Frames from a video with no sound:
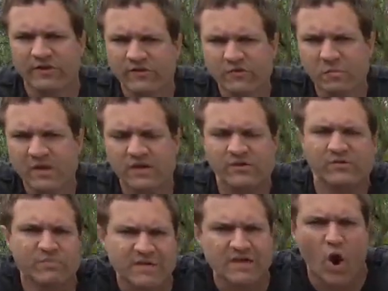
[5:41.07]
just
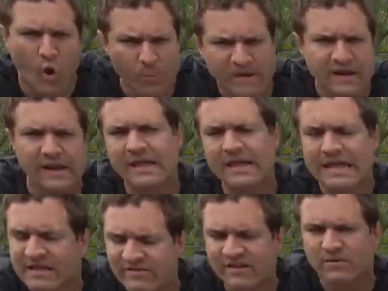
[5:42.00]
because the opening
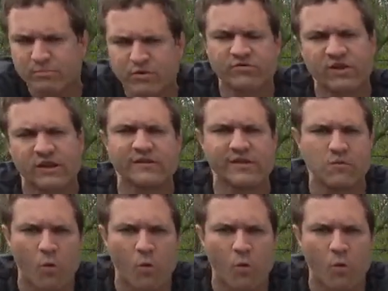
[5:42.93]
isn't particularly